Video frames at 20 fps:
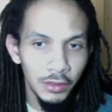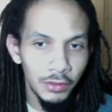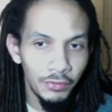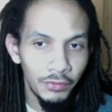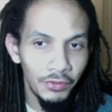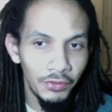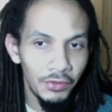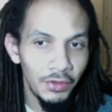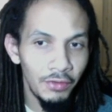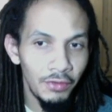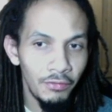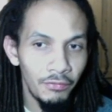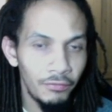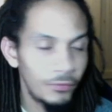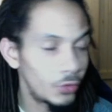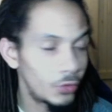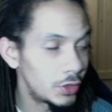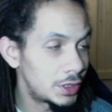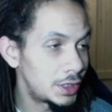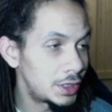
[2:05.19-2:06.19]

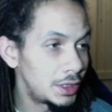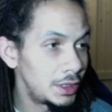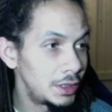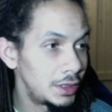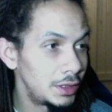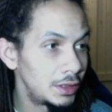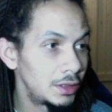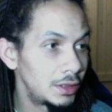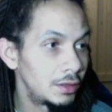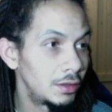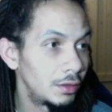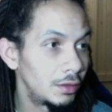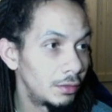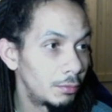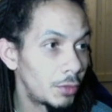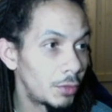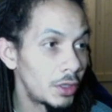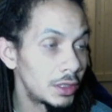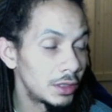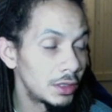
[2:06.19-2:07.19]
1514
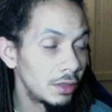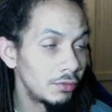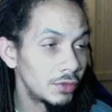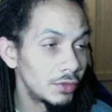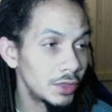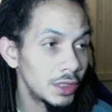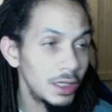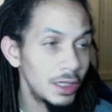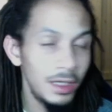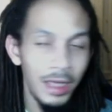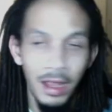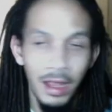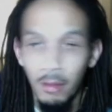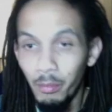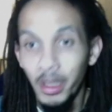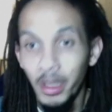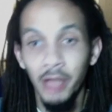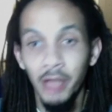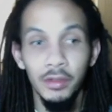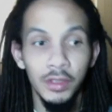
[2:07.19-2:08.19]
price levels again and
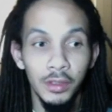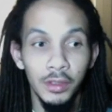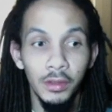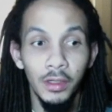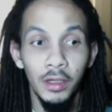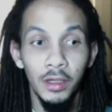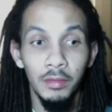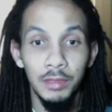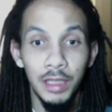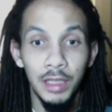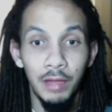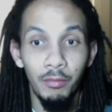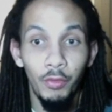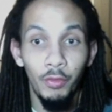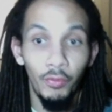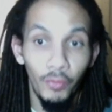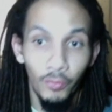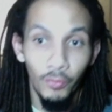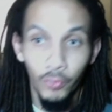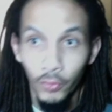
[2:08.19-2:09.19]
bounce to the upside moving
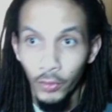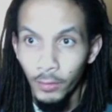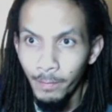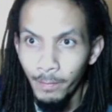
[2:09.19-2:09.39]
forward.